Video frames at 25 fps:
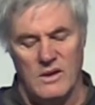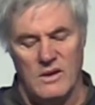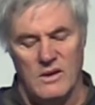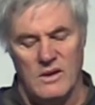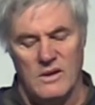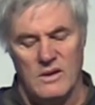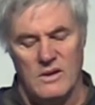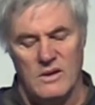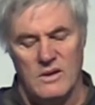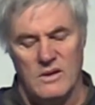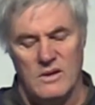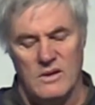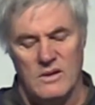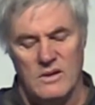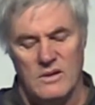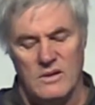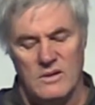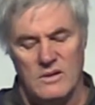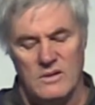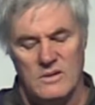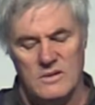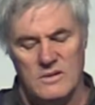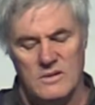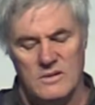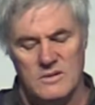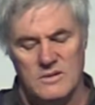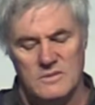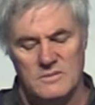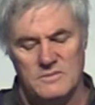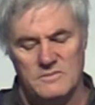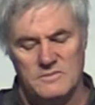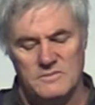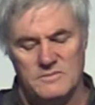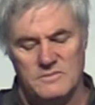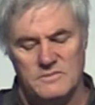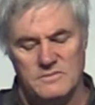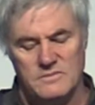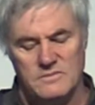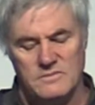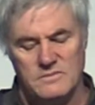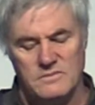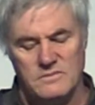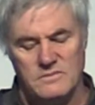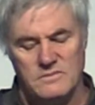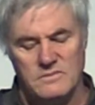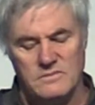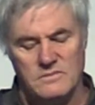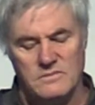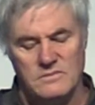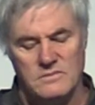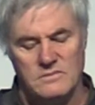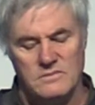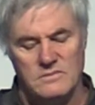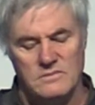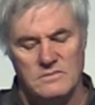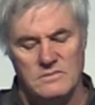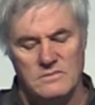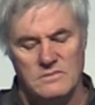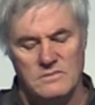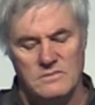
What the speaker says: Nobody speaks.